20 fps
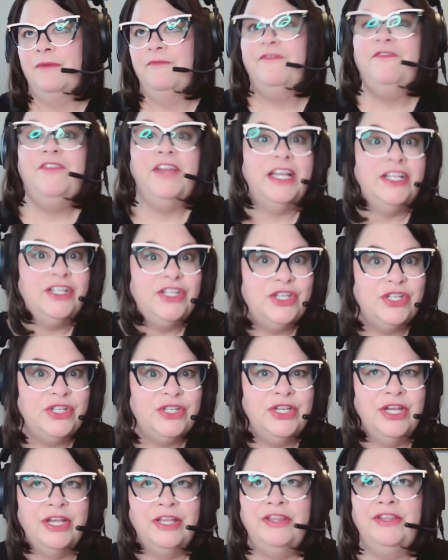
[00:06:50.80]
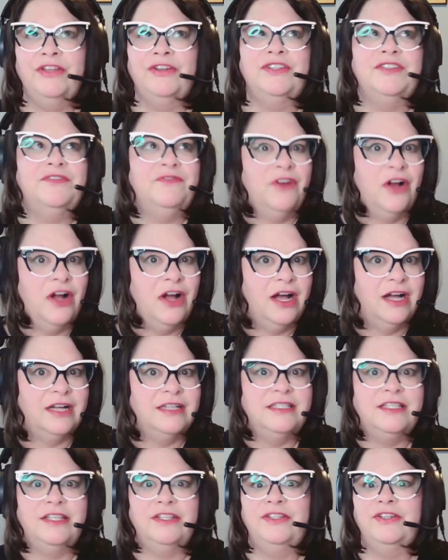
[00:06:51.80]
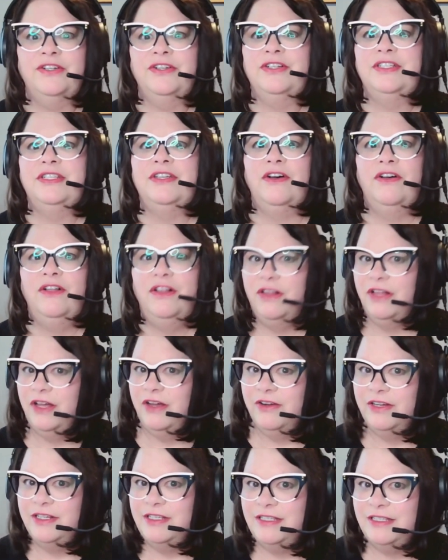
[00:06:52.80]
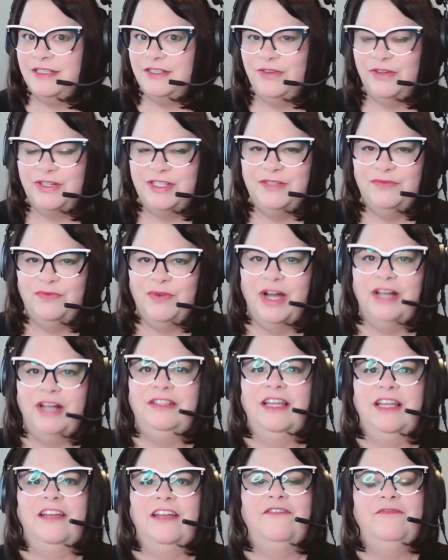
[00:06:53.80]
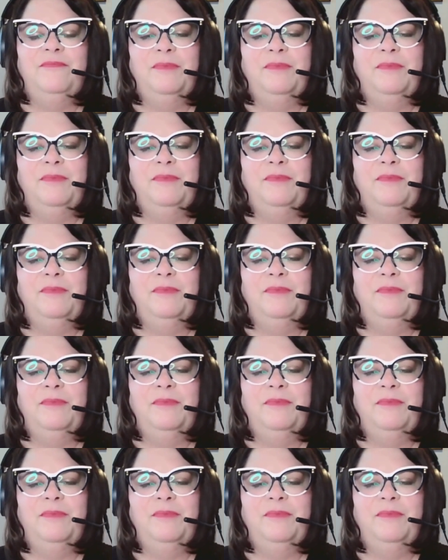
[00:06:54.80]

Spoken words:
fish. There's frogs. There's all kinds sorts of wildlife.